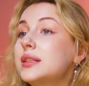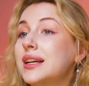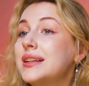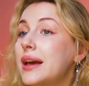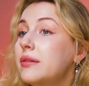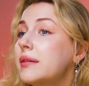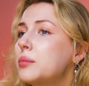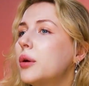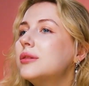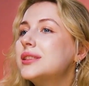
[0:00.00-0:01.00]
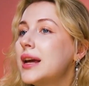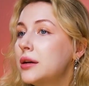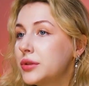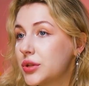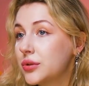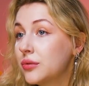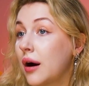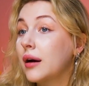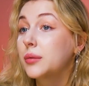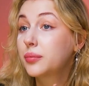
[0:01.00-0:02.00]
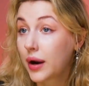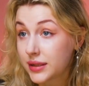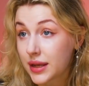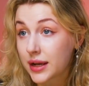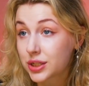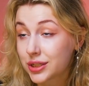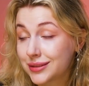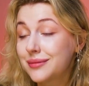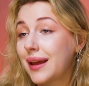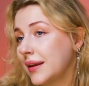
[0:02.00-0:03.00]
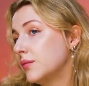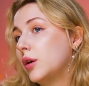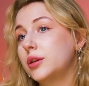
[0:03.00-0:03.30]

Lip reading: things that everything boils down to are price action and